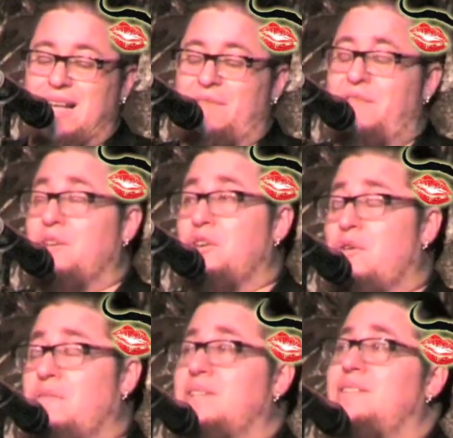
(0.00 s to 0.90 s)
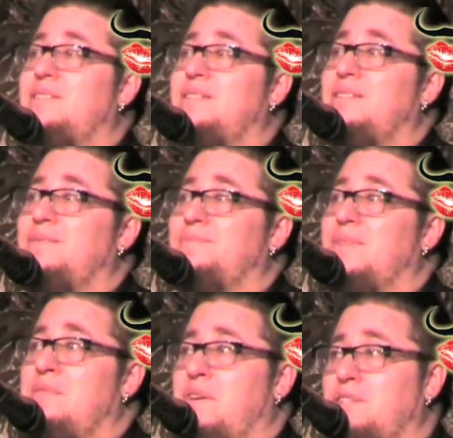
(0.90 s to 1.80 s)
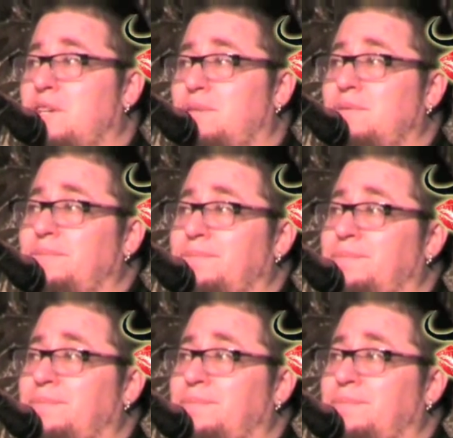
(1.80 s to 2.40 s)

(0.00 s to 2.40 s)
I feel nervous if I don't.